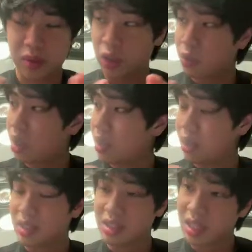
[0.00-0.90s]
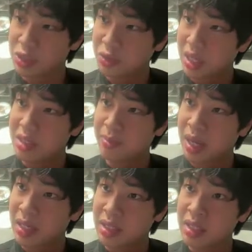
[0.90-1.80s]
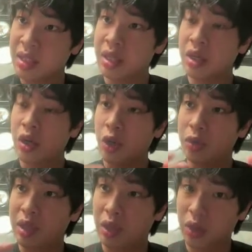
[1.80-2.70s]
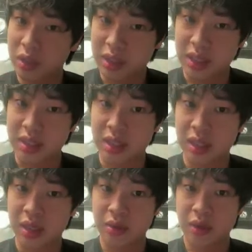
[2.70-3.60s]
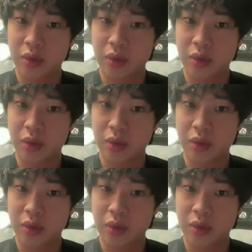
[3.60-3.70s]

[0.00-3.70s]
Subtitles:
no longer a centralized party holding all the data,